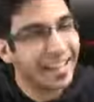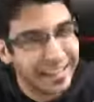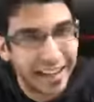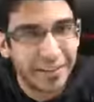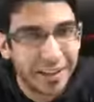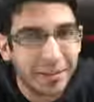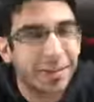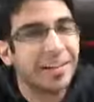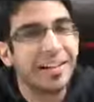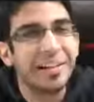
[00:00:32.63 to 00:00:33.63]
Yes I've heard
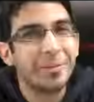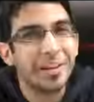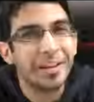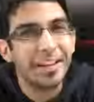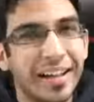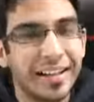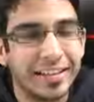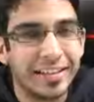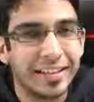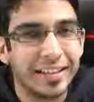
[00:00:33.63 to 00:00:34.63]
about Alienware.
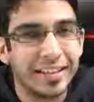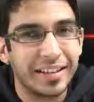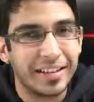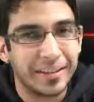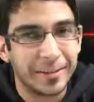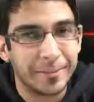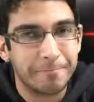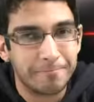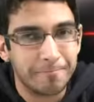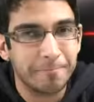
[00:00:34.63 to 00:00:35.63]
It's uh,
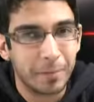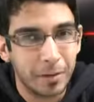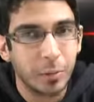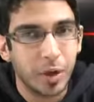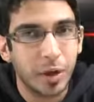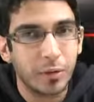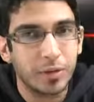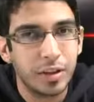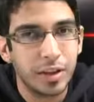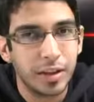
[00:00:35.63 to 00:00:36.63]
one
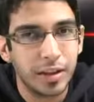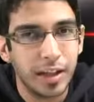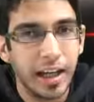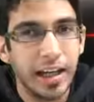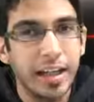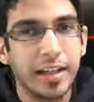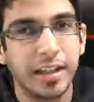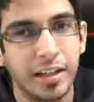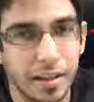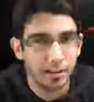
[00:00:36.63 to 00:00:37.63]
of the
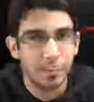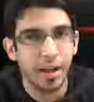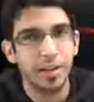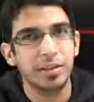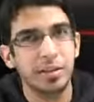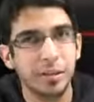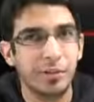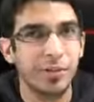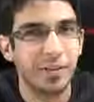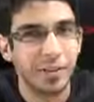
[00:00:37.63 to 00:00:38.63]
elite brands of
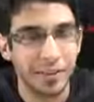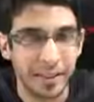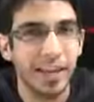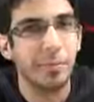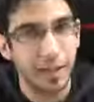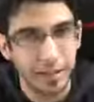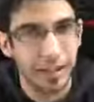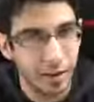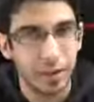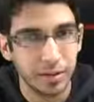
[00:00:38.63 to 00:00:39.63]

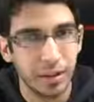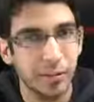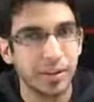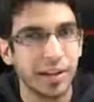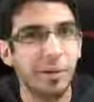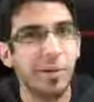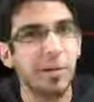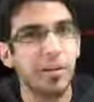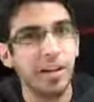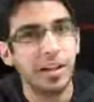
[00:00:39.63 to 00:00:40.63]
gaming of the gaming
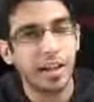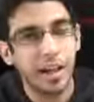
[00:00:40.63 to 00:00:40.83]
world